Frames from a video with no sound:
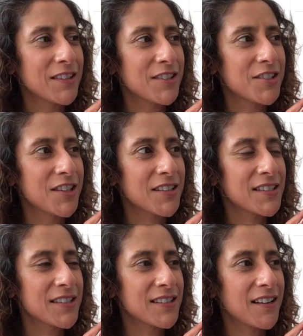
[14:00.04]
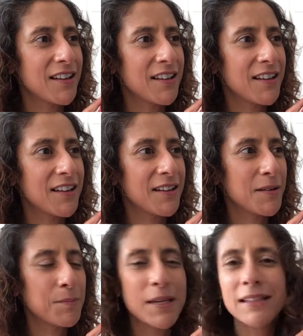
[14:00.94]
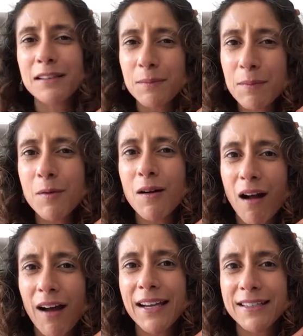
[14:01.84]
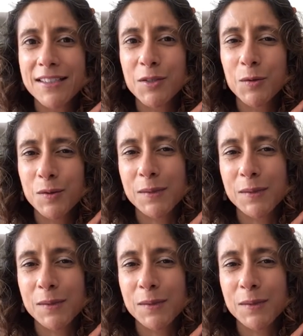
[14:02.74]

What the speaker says: just be a little bit more kinder towards